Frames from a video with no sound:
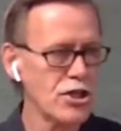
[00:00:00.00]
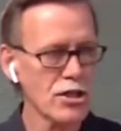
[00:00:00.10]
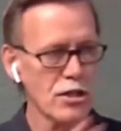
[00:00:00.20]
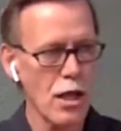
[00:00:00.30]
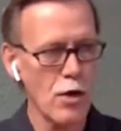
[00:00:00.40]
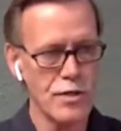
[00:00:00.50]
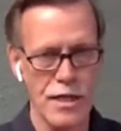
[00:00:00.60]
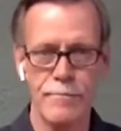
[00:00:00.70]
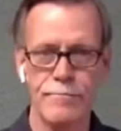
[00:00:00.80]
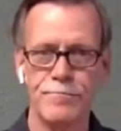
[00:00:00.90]
and just
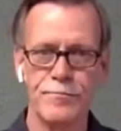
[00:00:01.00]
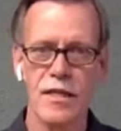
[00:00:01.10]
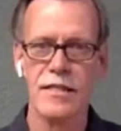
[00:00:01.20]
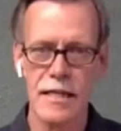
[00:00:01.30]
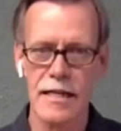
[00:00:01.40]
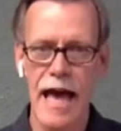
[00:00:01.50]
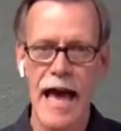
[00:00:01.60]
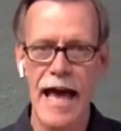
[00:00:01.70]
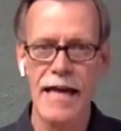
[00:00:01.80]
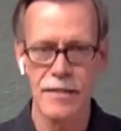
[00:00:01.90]
close it.
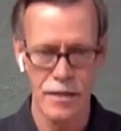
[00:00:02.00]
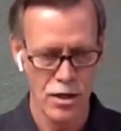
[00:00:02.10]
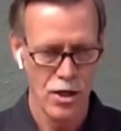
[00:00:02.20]
Tonight,